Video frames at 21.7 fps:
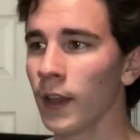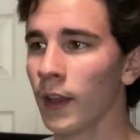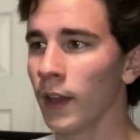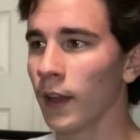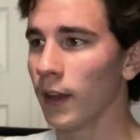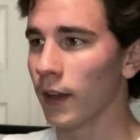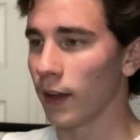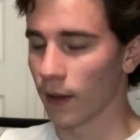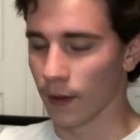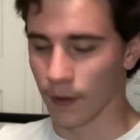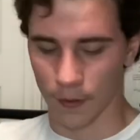
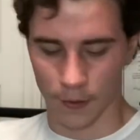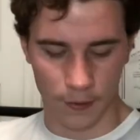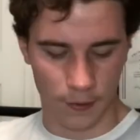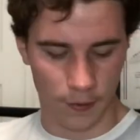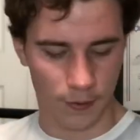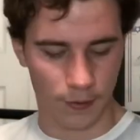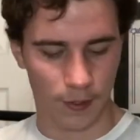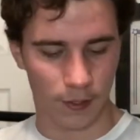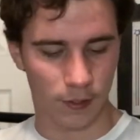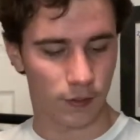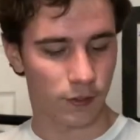
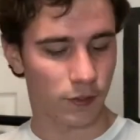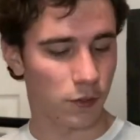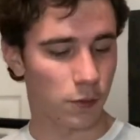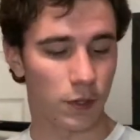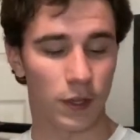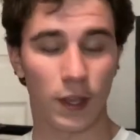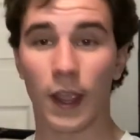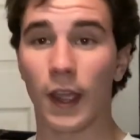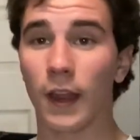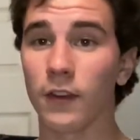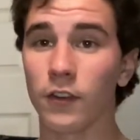that you
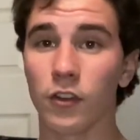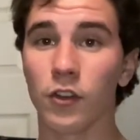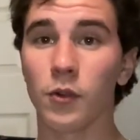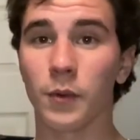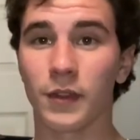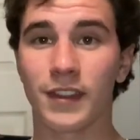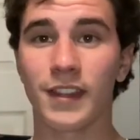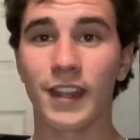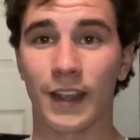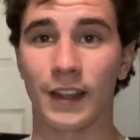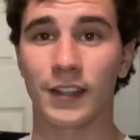can do with
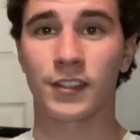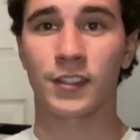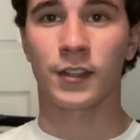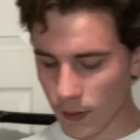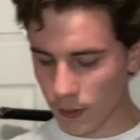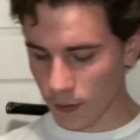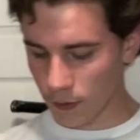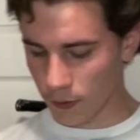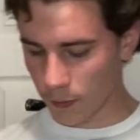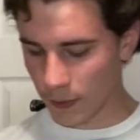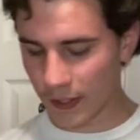this.
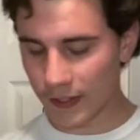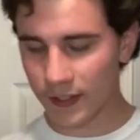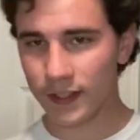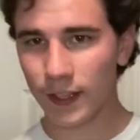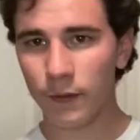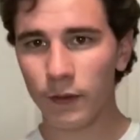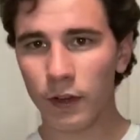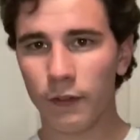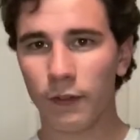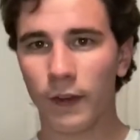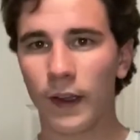So again,
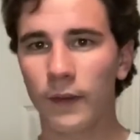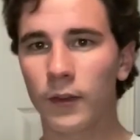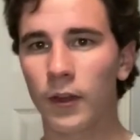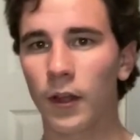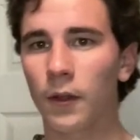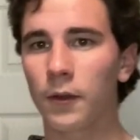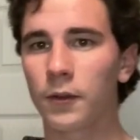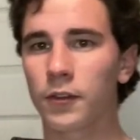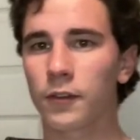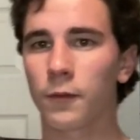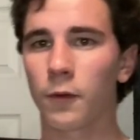
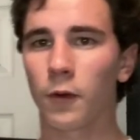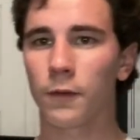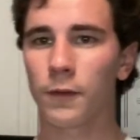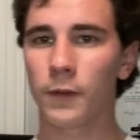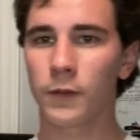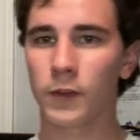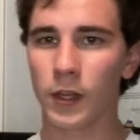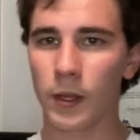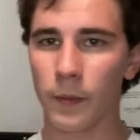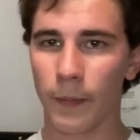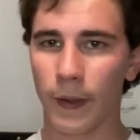$75 for a
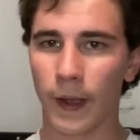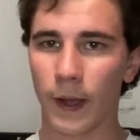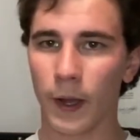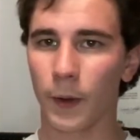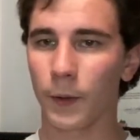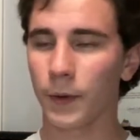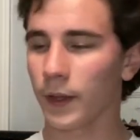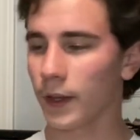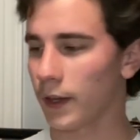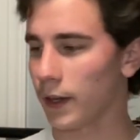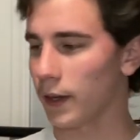
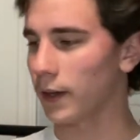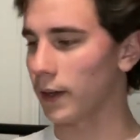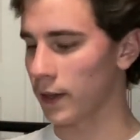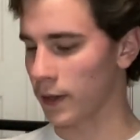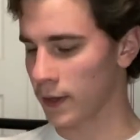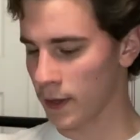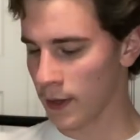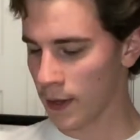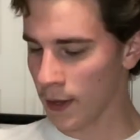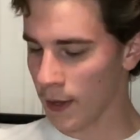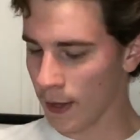15-pound
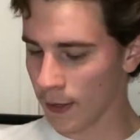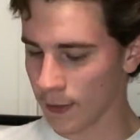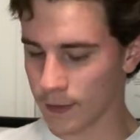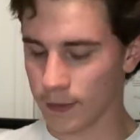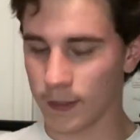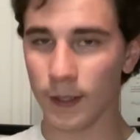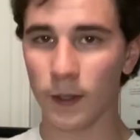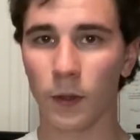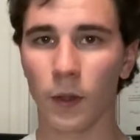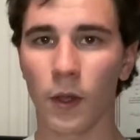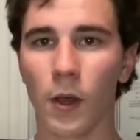
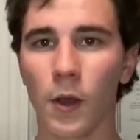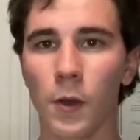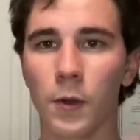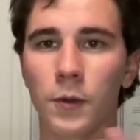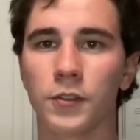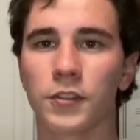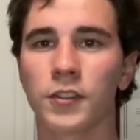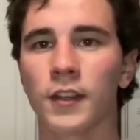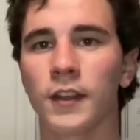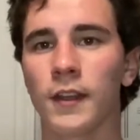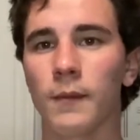steel
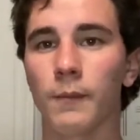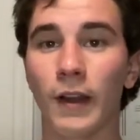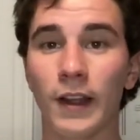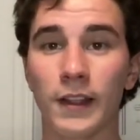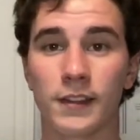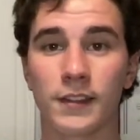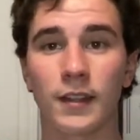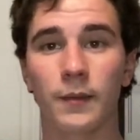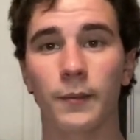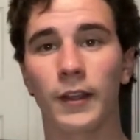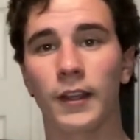hose. Might
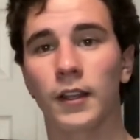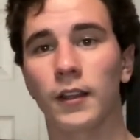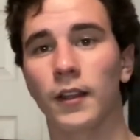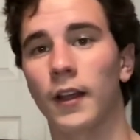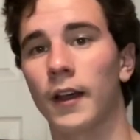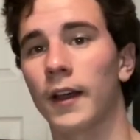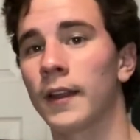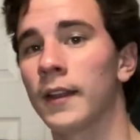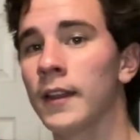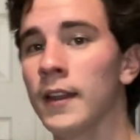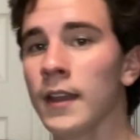seem like a
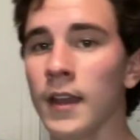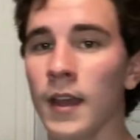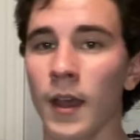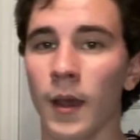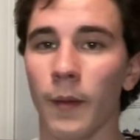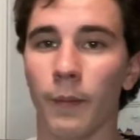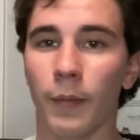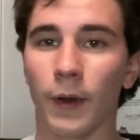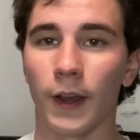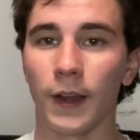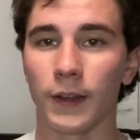lot,
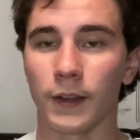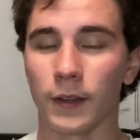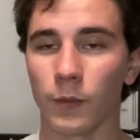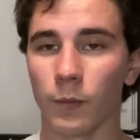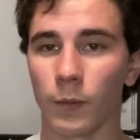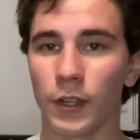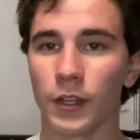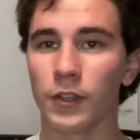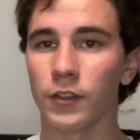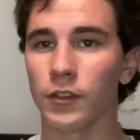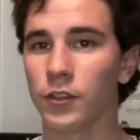but
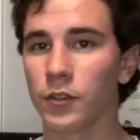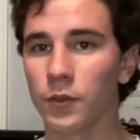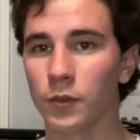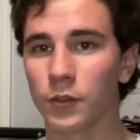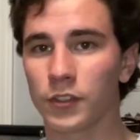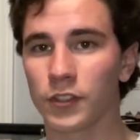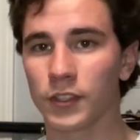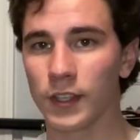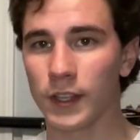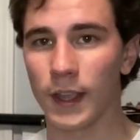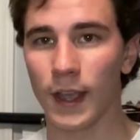when you
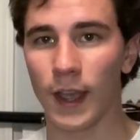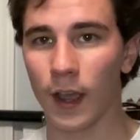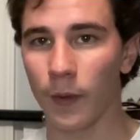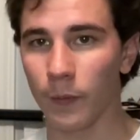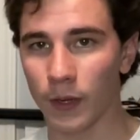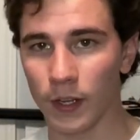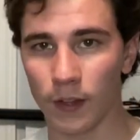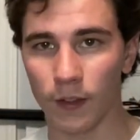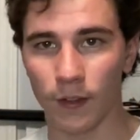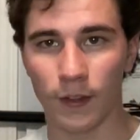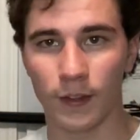see how
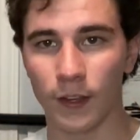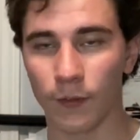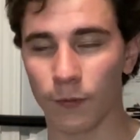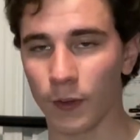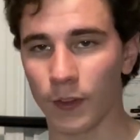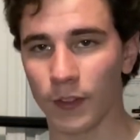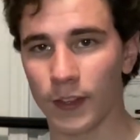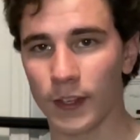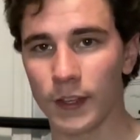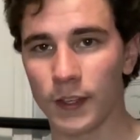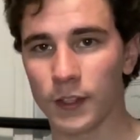many different
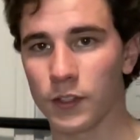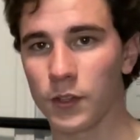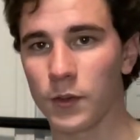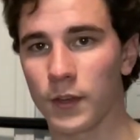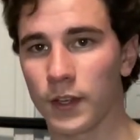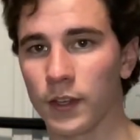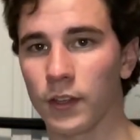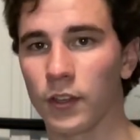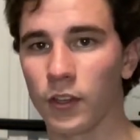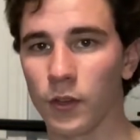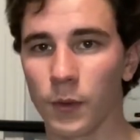things you
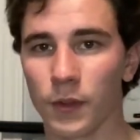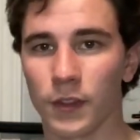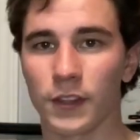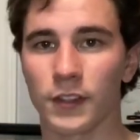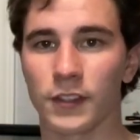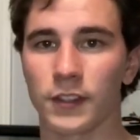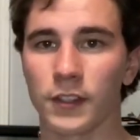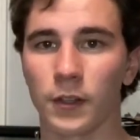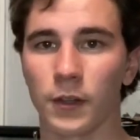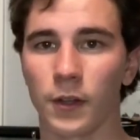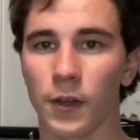can do with a
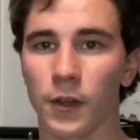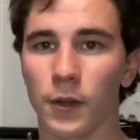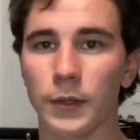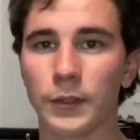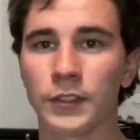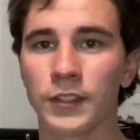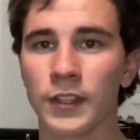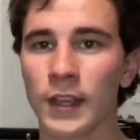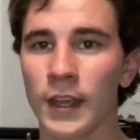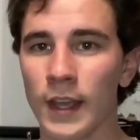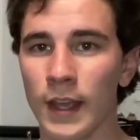steel hose,
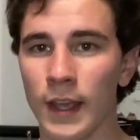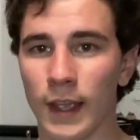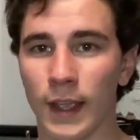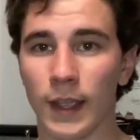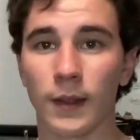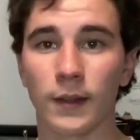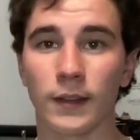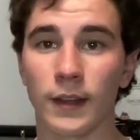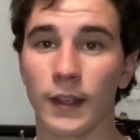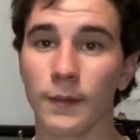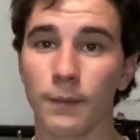
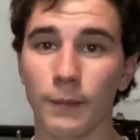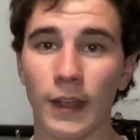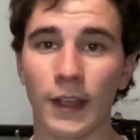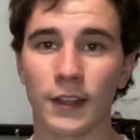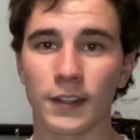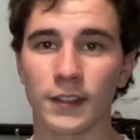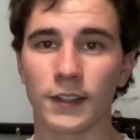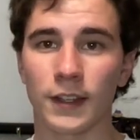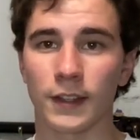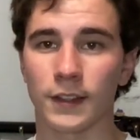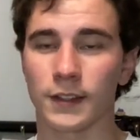it makes
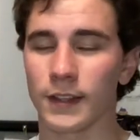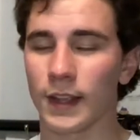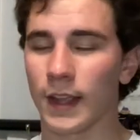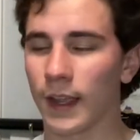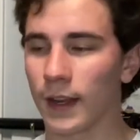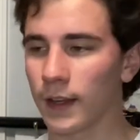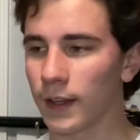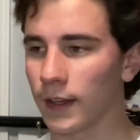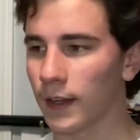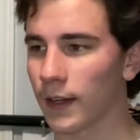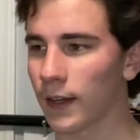sense.
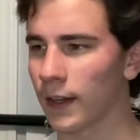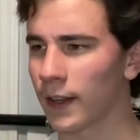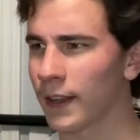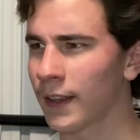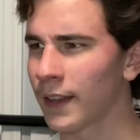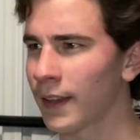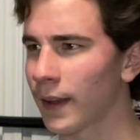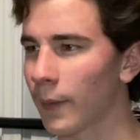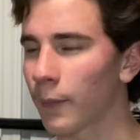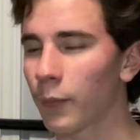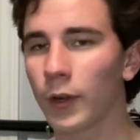And
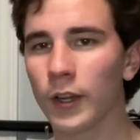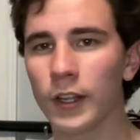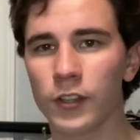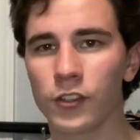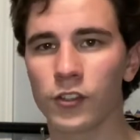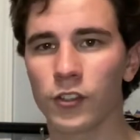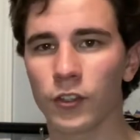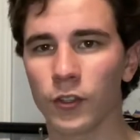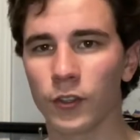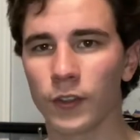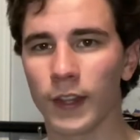I'm pretty
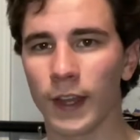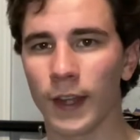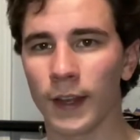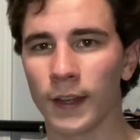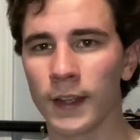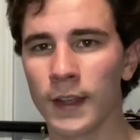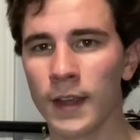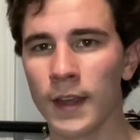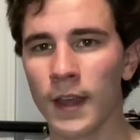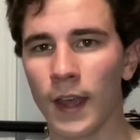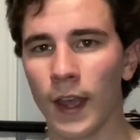sure that
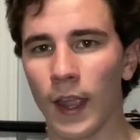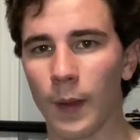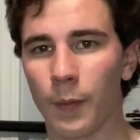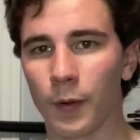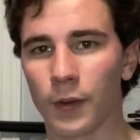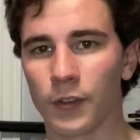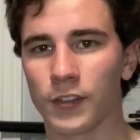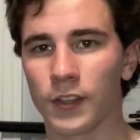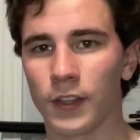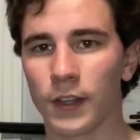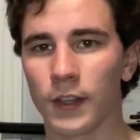a
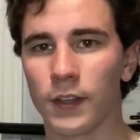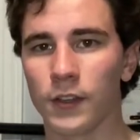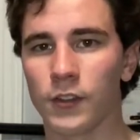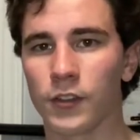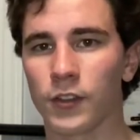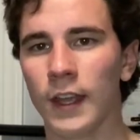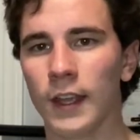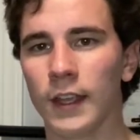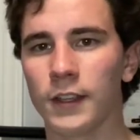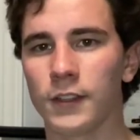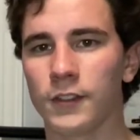percentage
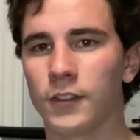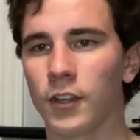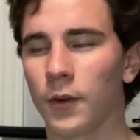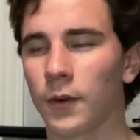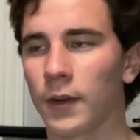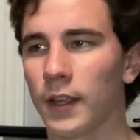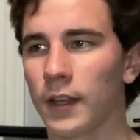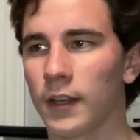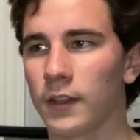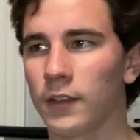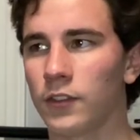is
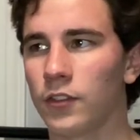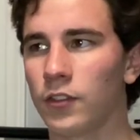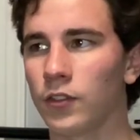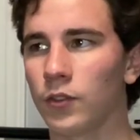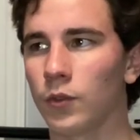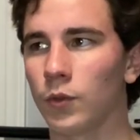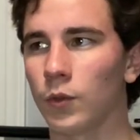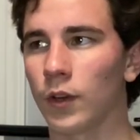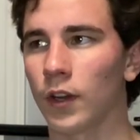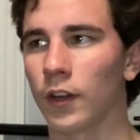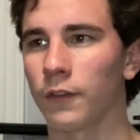donated
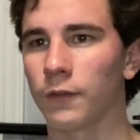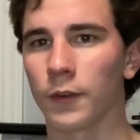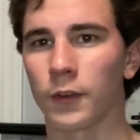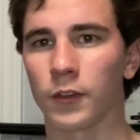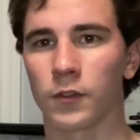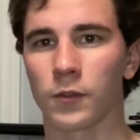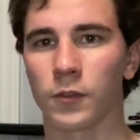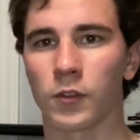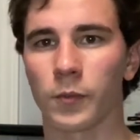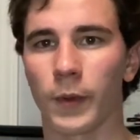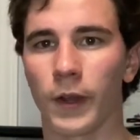to first
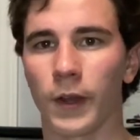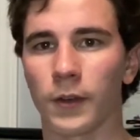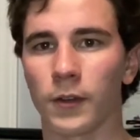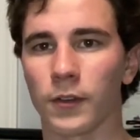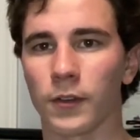responders.